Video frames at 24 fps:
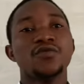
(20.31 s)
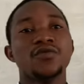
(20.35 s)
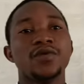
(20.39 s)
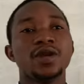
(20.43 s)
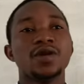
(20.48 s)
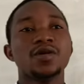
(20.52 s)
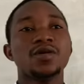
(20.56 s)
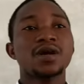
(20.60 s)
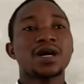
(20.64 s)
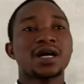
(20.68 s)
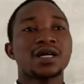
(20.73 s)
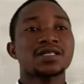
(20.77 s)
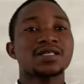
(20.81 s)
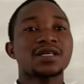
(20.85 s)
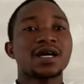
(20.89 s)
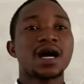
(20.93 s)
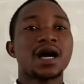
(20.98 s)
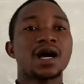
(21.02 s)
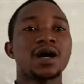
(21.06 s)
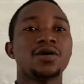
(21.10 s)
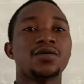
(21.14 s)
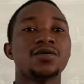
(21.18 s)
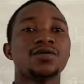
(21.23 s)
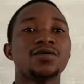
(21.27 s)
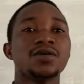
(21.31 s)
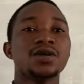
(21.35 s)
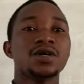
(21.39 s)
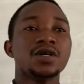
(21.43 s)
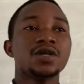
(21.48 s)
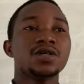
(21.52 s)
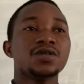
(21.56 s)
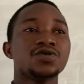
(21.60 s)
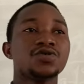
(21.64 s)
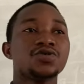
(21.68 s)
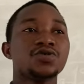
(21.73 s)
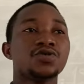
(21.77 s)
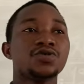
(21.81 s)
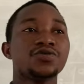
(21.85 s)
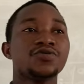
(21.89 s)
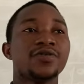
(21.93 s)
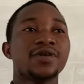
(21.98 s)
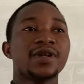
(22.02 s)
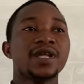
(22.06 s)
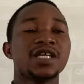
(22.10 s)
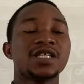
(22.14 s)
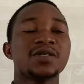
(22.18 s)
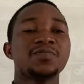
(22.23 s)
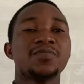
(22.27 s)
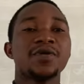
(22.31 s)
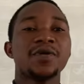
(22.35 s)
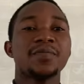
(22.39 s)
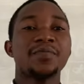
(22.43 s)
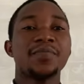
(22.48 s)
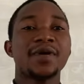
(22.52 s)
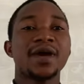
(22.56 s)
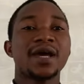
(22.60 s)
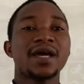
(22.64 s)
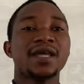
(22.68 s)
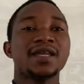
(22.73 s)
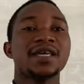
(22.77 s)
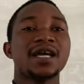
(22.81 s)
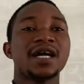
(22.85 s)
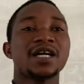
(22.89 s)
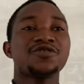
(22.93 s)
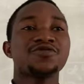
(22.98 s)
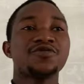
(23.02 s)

we look at how sole traders prepare their